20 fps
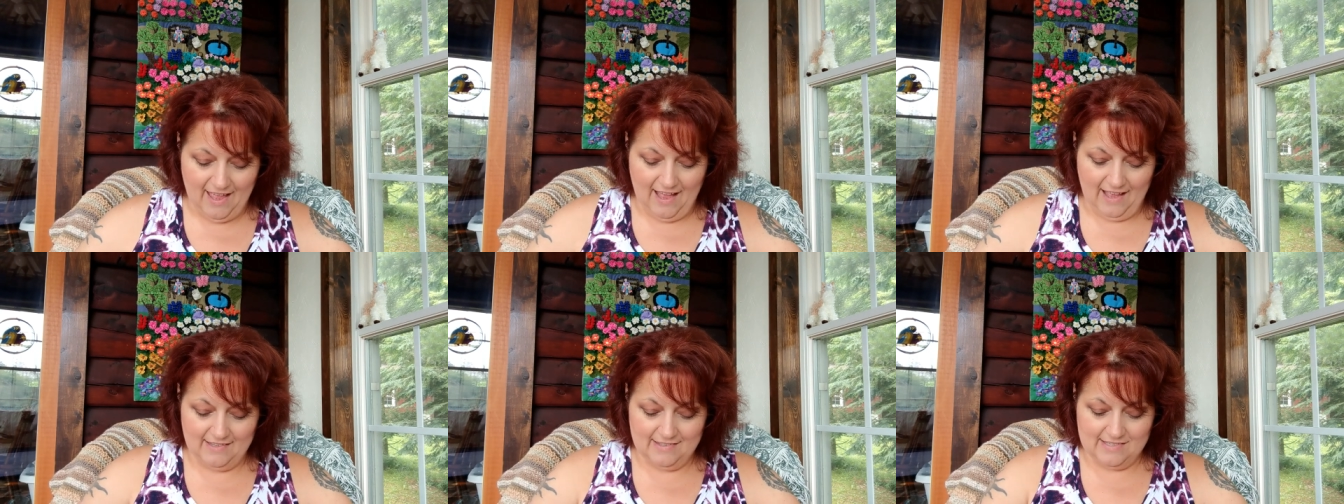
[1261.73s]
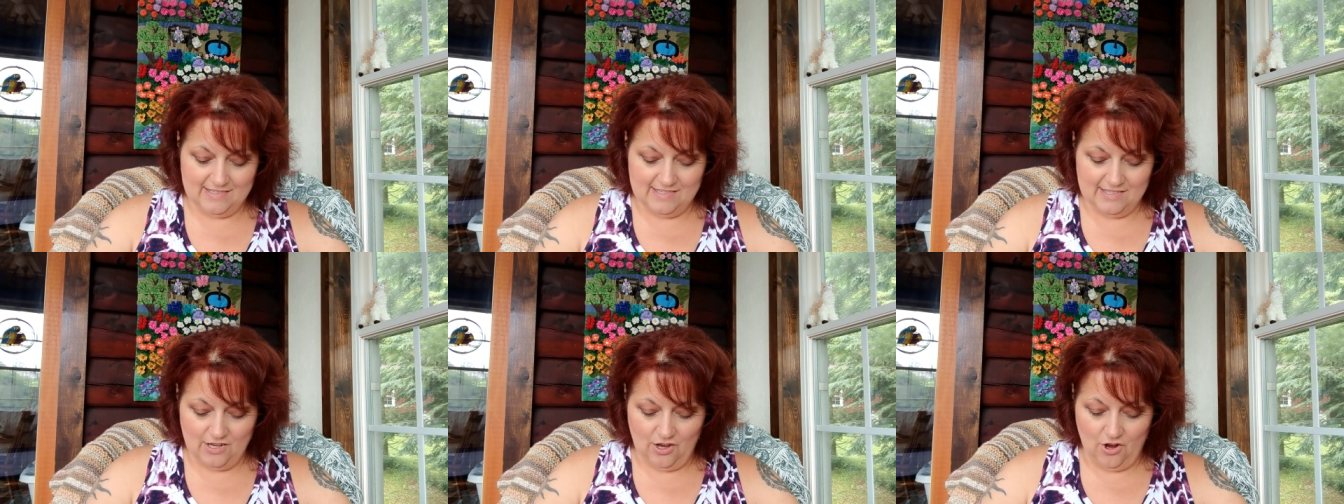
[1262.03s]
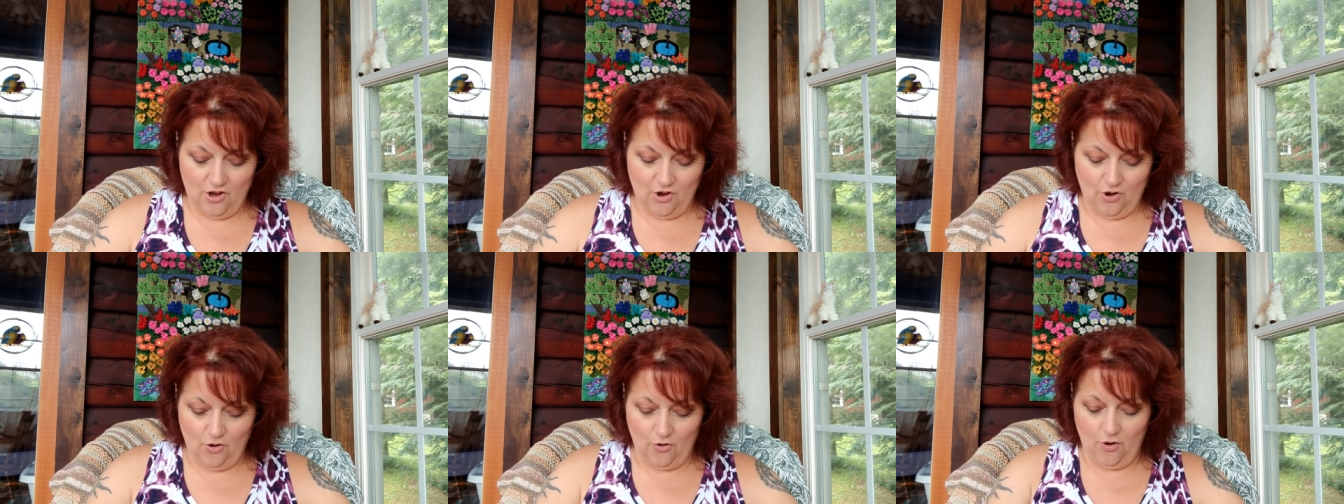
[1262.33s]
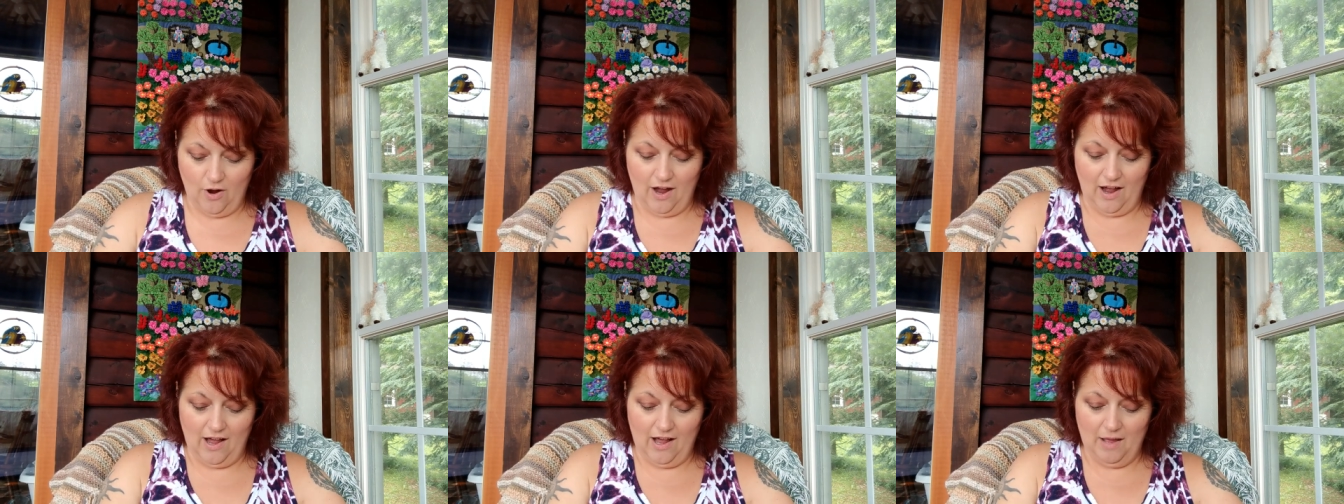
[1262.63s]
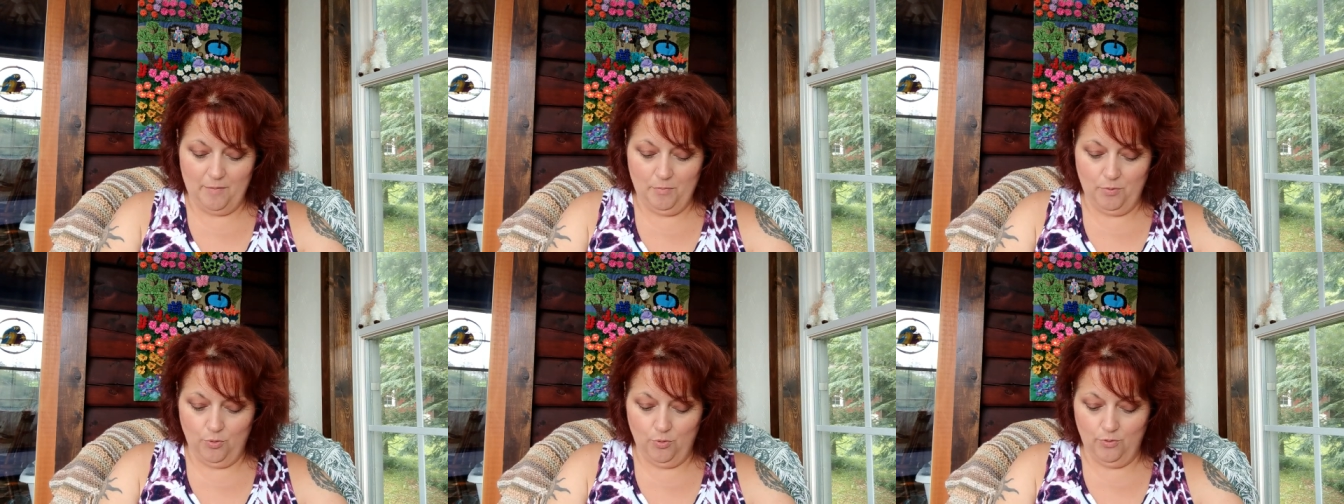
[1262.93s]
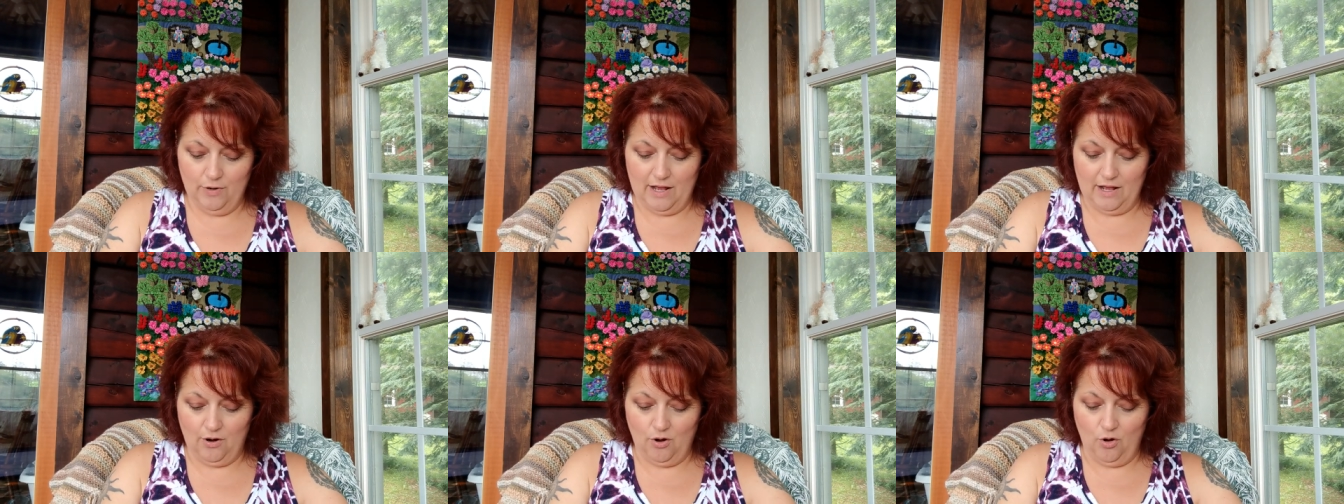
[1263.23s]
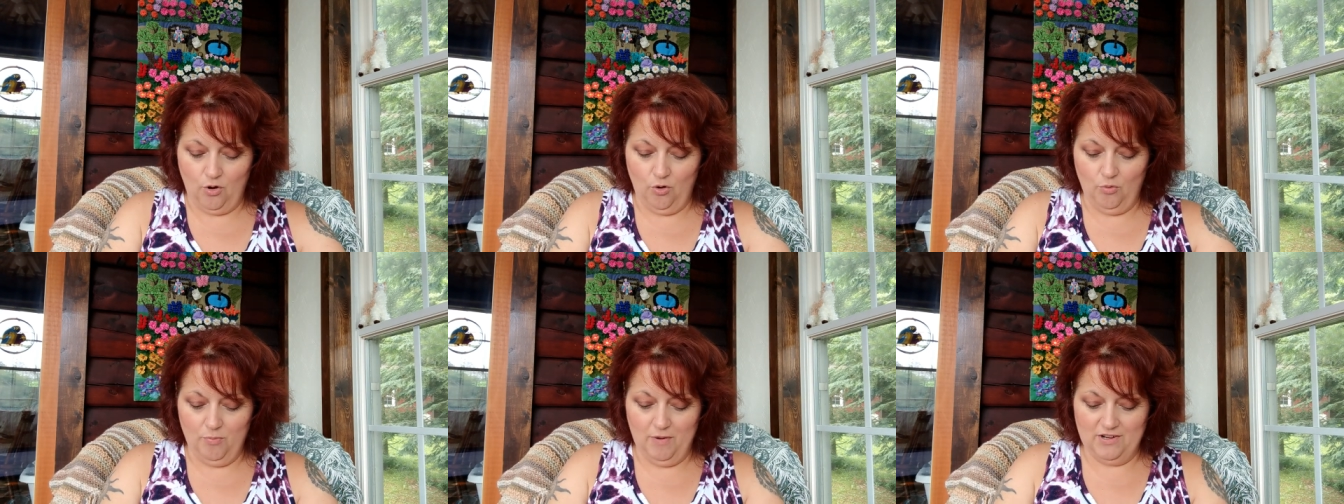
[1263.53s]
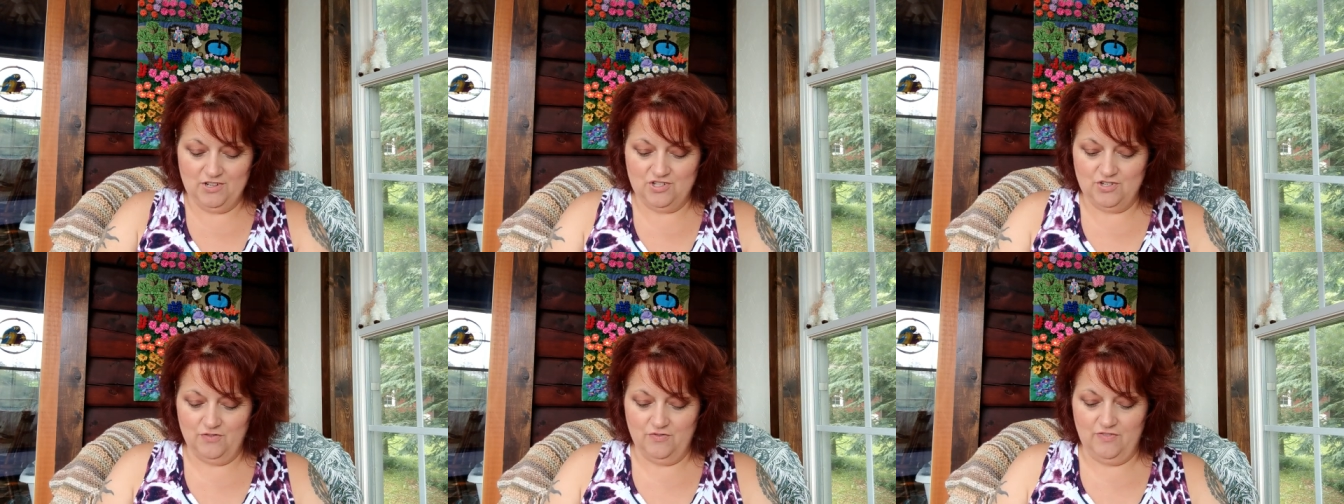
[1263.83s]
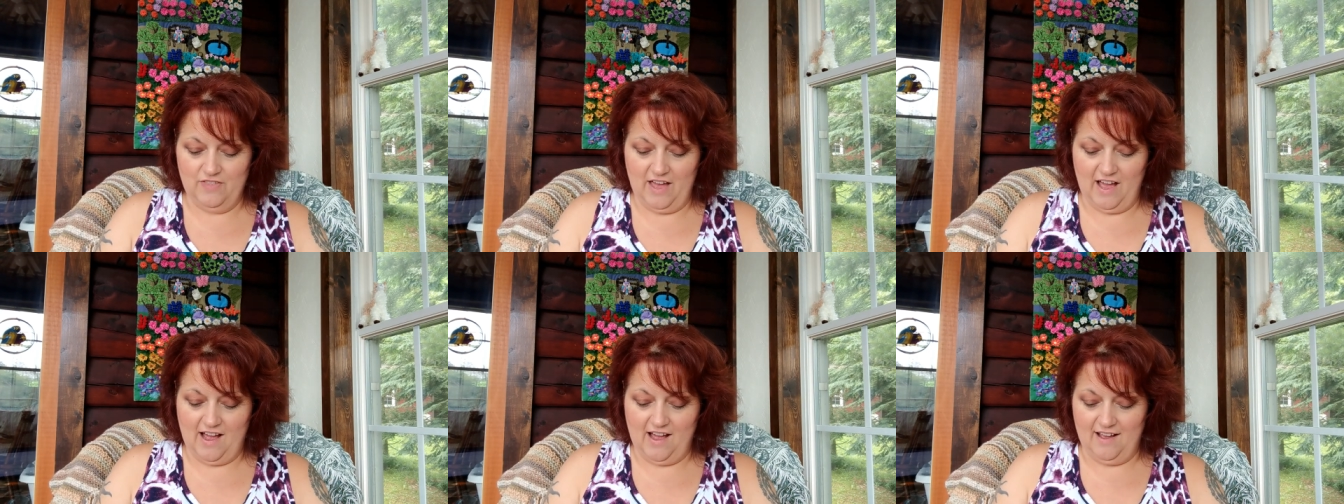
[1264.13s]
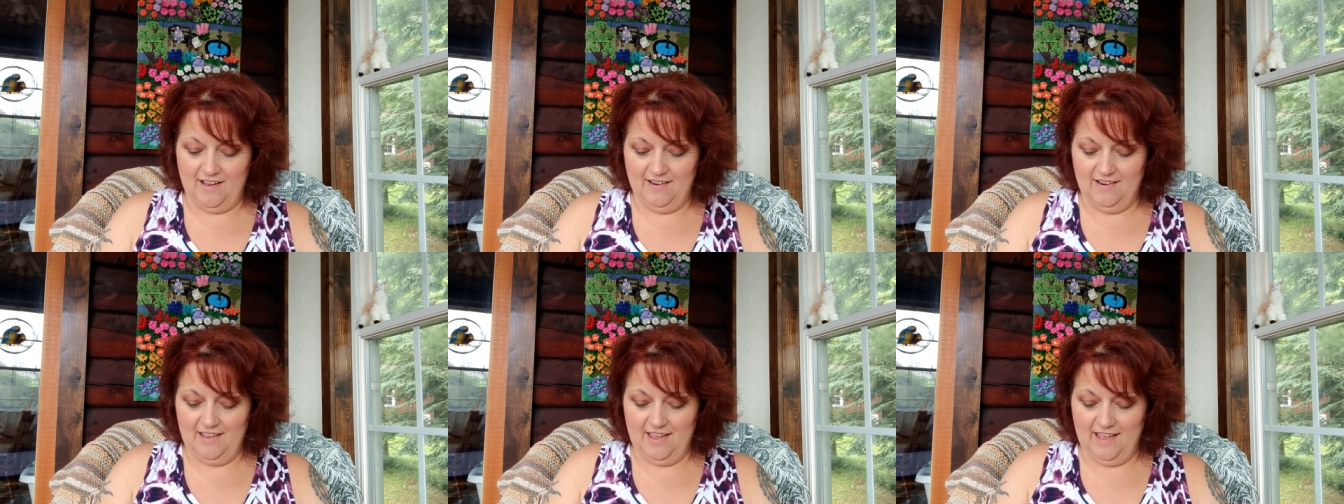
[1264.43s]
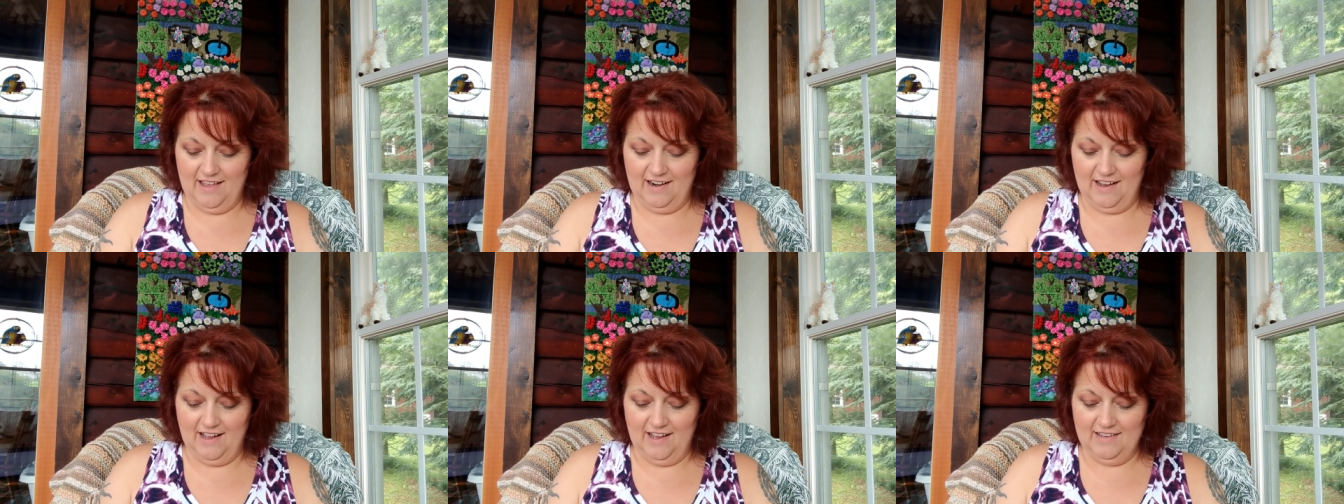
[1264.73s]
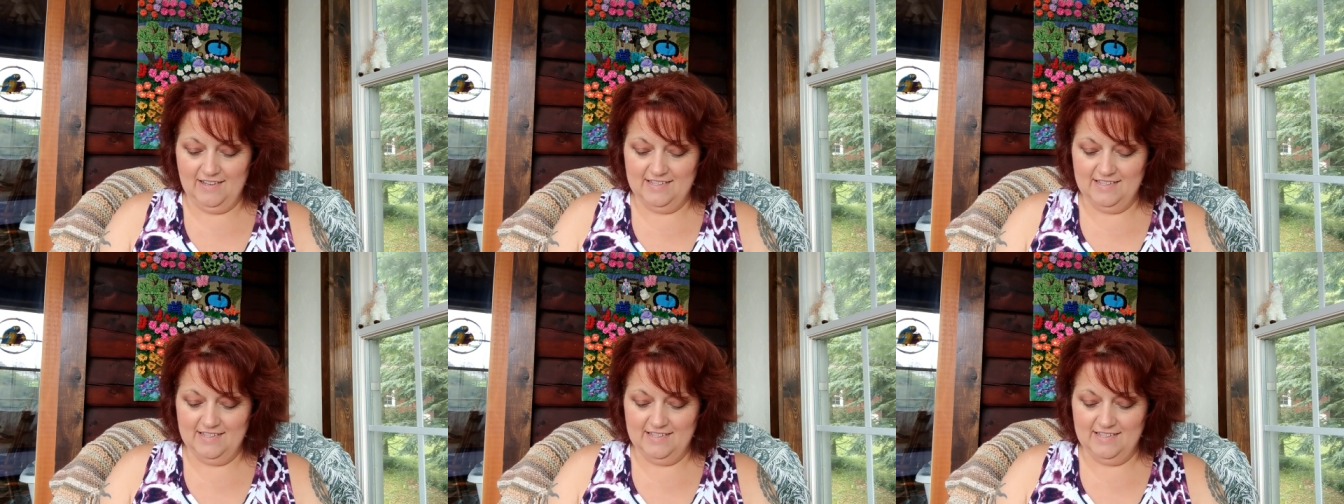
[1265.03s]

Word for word: And so I pulled out a whole bunch of that and I